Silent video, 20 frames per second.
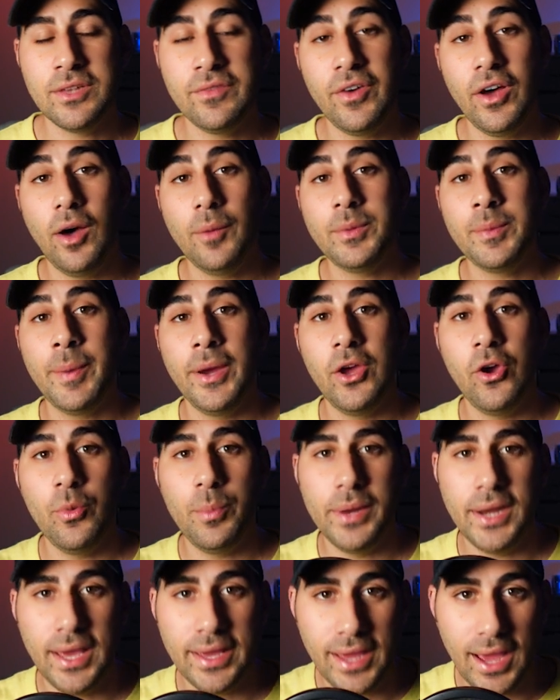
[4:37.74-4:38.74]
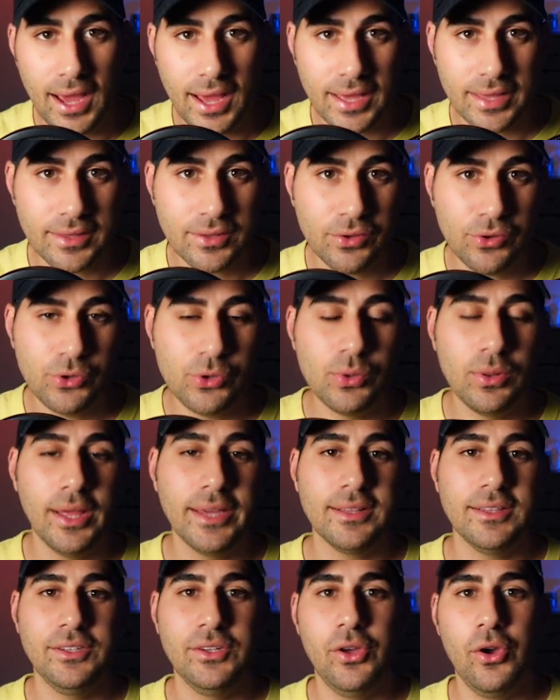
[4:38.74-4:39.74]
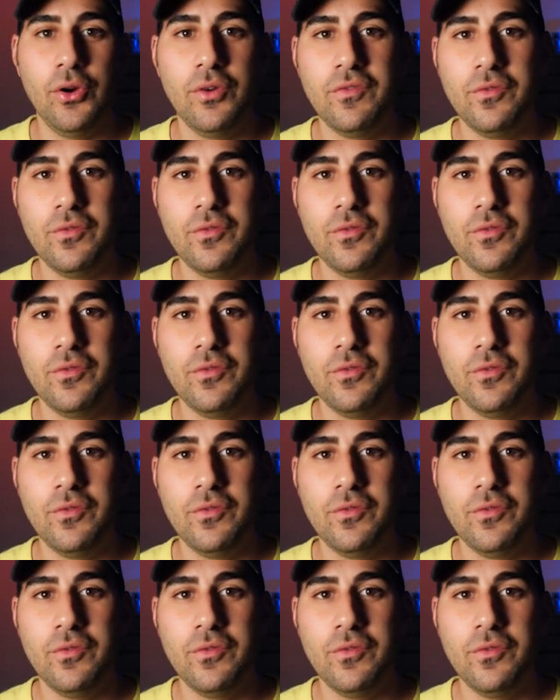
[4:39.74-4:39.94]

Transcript: developed by OpenAI, who you likely know